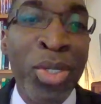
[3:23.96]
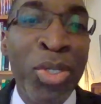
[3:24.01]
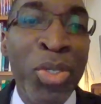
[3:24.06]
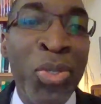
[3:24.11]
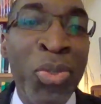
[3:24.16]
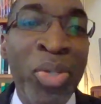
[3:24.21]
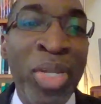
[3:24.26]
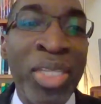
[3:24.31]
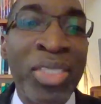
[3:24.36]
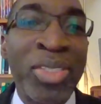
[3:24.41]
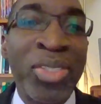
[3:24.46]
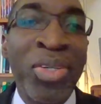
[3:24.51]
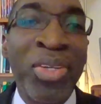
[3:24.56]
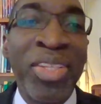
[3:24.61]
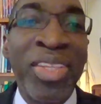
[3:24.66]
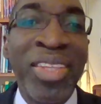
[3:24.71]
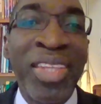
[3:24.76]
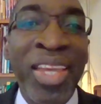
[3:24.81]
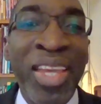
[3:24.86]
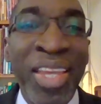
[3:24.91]

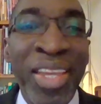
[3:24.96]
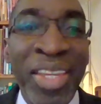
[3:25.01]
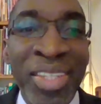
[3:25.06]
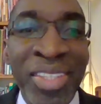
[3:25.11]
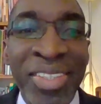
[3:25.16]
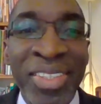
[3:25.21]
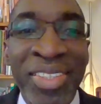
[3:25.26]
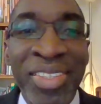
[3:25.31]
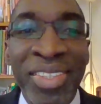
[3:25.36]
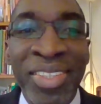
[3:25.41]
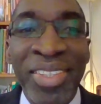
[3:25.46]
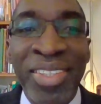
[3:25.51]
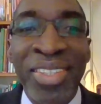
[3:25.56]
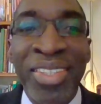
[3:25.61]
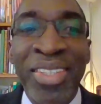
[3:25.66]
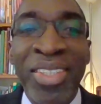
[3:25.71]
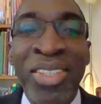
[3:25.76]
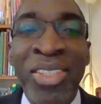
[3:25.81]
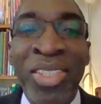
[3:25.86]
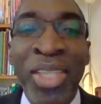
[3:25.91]
UNESCO thanks
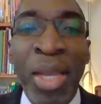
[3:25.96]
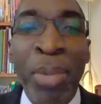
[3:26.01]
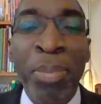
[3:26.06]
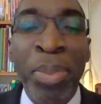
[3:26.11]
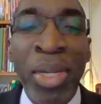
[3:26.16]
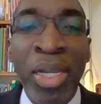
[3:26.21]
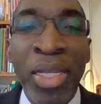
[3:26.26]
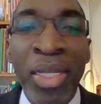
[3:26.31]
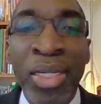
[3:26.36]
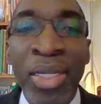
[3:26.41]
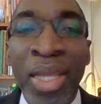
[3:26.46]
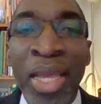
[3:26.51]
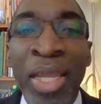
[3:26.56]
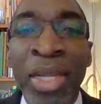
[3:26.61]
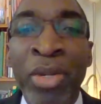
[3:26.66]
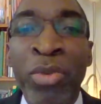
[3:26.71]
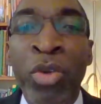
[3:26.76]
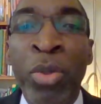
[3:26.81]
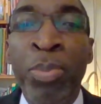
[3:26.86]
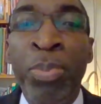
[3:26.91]
Japan
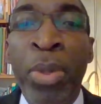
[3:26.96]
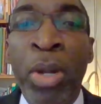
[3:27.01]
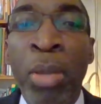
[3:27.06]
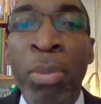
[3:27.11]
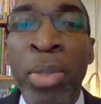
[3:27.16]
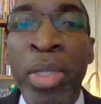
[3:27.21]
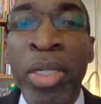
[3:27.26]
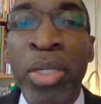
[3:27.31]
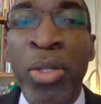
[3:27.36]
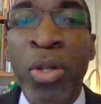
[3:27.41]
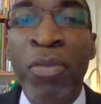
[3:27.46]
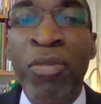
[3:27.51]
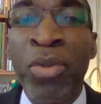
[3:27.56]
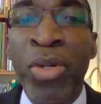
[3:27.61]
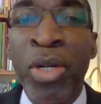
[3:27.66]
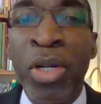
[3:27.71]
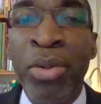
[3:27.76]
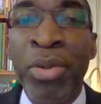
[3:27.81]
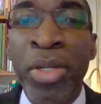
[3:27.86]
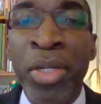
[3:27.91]
and the Republic of
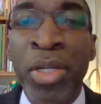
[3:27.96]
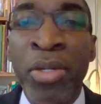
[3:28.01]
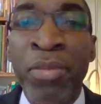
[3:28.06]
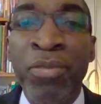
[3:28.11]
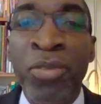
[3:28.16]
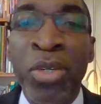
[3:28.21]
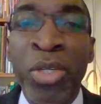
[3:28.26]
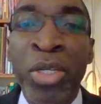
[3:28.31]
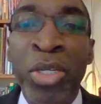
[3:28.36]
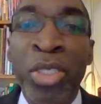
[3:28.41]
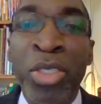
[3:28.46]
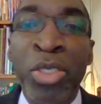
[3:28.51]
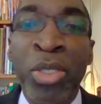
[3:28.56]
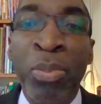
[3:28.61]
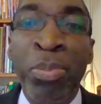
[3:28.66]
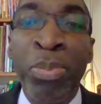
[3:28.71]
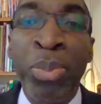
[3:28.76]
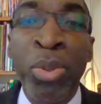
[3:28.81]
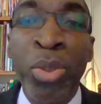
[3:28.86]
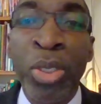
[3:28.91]
Korea for their
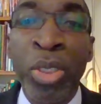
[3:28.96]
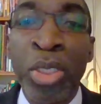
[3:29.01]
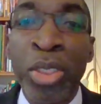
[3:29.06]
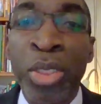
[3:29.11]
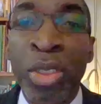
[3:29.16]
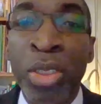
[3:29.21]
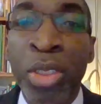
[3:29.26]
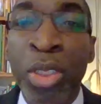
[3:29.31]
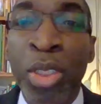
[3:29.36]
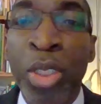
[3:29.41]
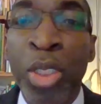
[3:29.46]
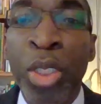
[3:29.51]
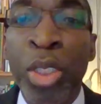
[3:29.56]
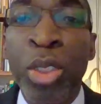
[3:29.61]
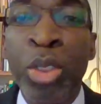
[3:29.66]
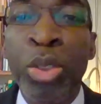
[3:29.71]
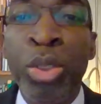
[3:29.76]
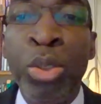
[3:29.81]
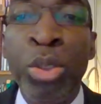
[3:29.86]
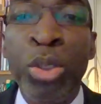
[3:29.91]
support
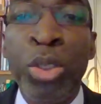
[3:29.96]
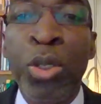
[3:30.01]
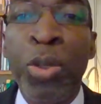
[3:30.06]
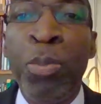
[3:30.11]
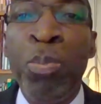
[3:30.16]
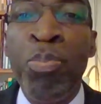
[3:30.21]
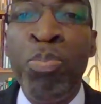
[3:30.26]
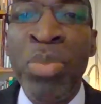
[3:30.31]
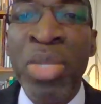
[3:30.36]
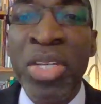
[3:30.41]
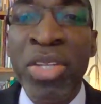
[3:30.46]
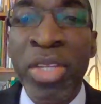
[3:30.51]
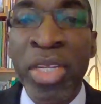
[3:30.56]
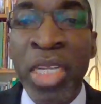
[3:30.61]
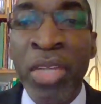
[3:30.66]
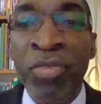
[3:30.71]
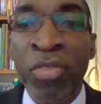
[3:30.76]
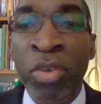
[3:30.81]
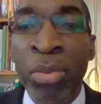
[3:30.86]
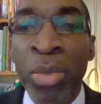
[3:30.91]
to media and
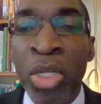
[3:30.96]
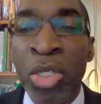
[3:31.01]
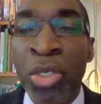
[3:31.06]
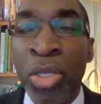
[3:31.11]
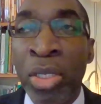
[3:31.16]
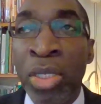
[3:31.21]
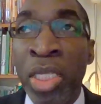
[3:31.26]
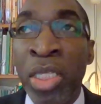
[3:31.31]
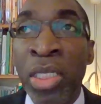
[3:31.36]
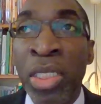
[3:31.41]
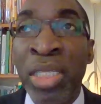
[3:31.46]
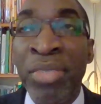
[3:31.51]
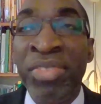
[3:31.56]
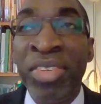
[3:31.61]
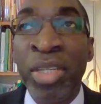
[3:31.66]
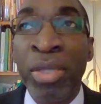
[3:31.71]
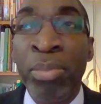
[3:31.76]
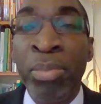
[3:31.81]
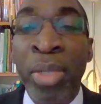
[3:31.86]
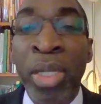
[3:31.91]
information
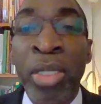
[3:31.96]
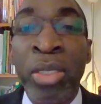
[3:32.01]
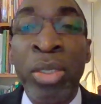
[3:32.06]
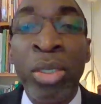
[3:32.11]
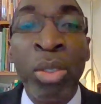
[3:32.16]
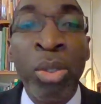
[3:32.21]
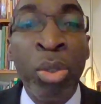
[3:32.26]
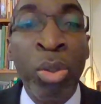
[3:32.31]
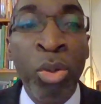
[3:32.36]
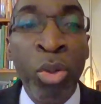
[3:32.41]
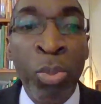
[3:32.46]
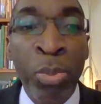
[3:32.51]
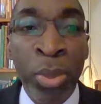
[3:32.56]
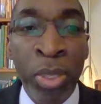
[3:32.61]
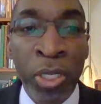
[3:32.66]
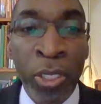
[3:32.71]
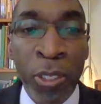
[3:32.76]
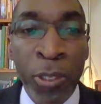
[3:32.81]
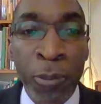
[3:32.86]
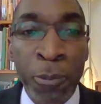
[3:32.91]
development
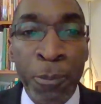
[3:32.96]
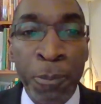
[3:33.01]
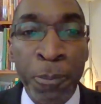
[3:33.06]
globally.